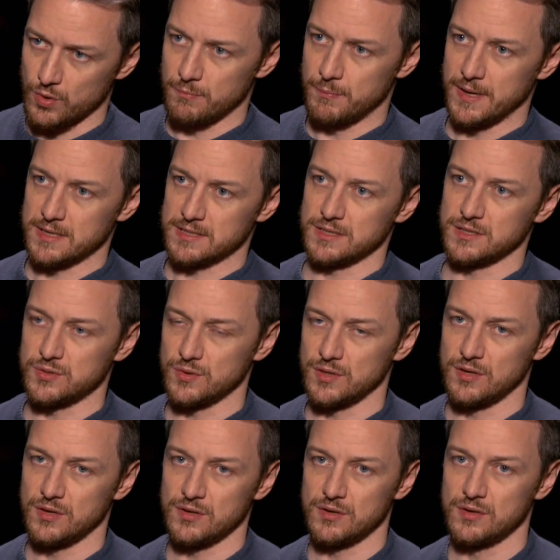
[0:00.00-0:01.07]
one person to
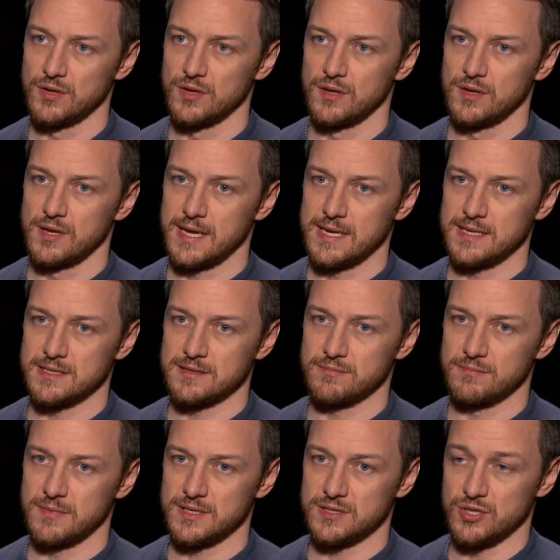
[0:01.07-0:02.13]
another is
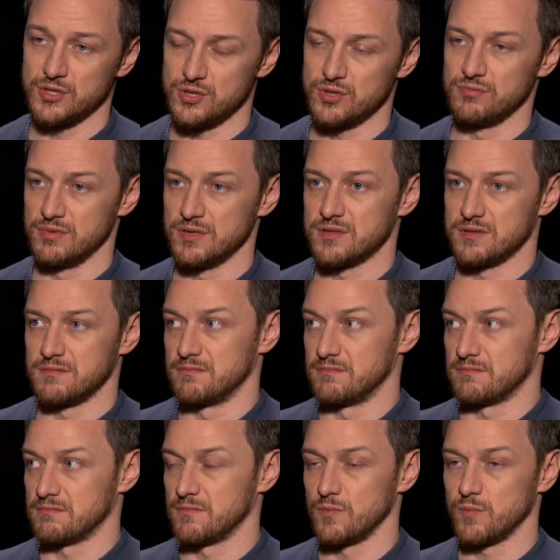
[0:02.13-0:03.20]
is the is
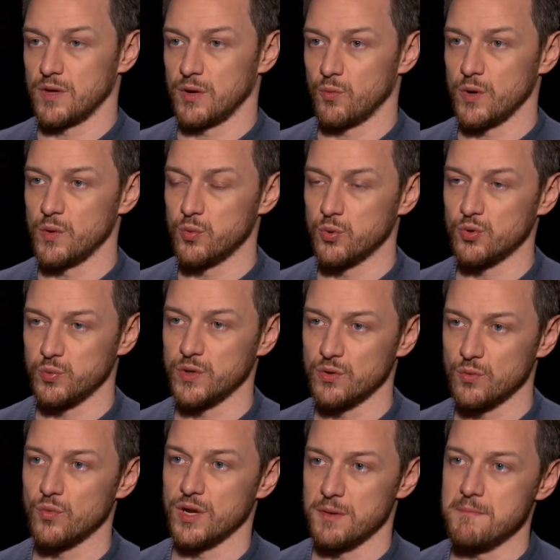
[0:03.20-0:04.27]
we, we
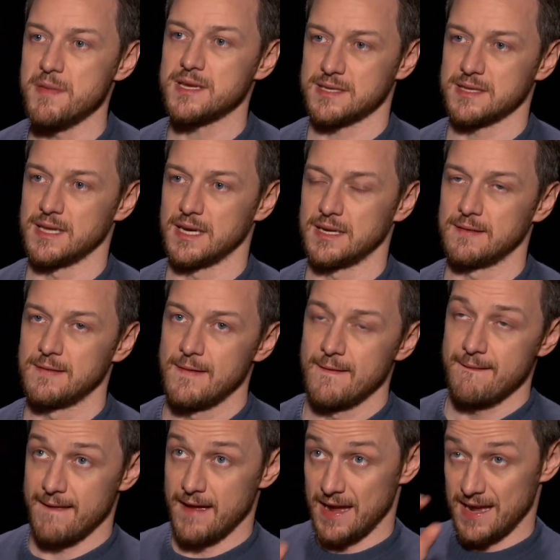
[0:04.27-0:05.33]
don't want to miss that.
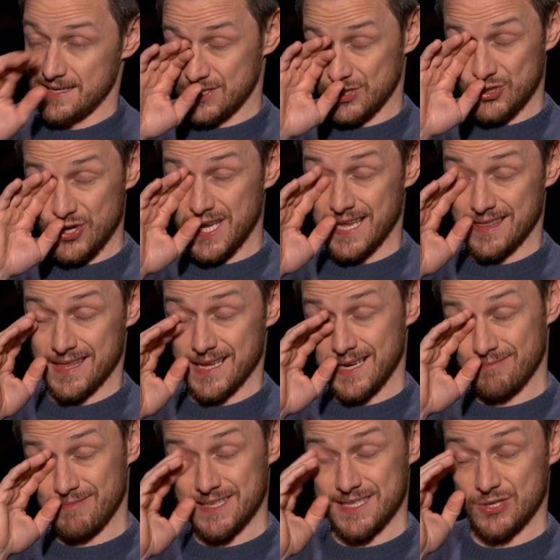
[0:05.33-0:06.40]
Yeah. Uh, it's the tricky
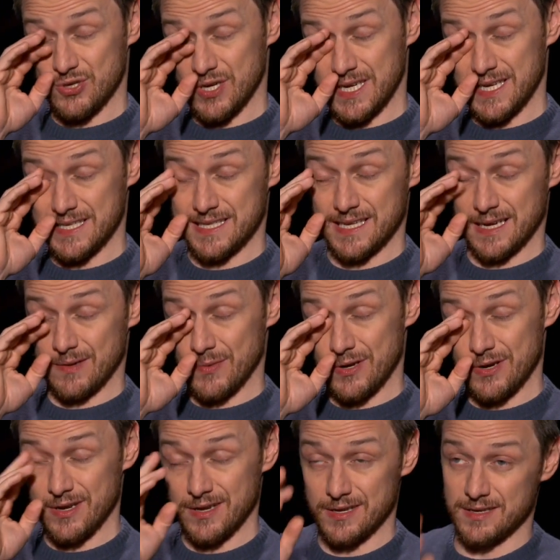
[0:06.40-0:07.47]
thing. It's the trickiest thing
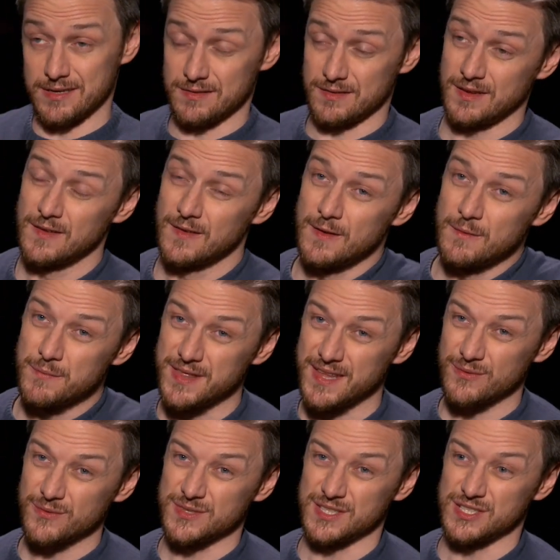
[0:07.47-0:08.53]
about it. And but
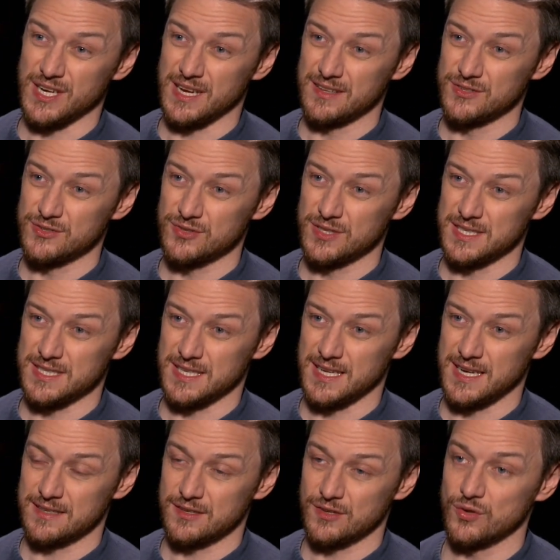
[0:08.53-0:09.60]
that was the challenge really as an
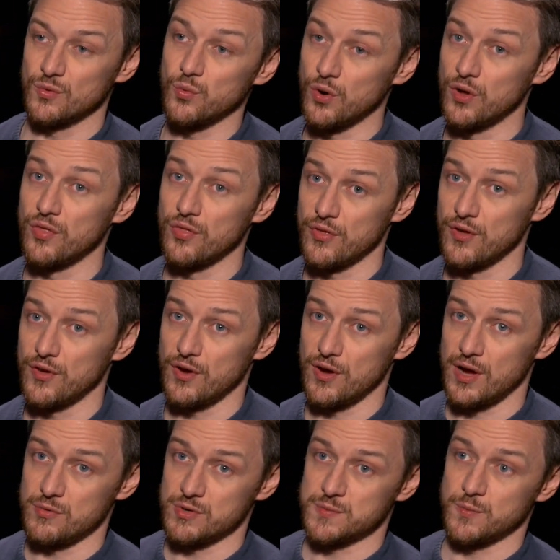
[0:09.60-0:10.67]
actor, and the one that
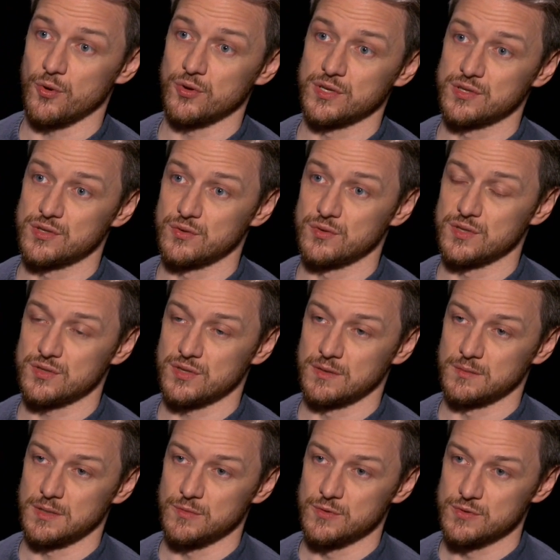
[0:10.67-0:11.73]
I responded to in the
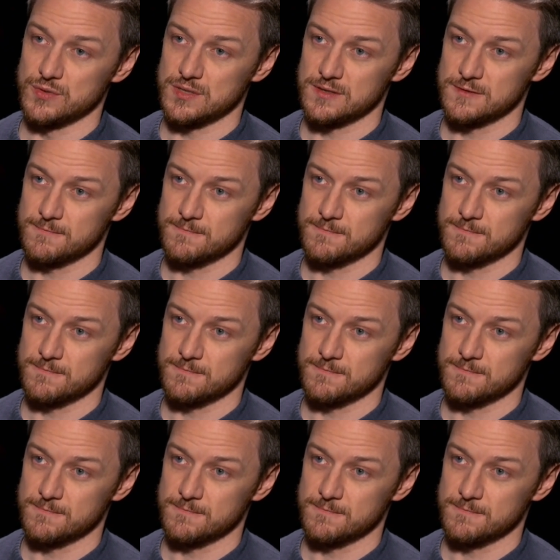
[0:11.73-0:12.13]
script the most.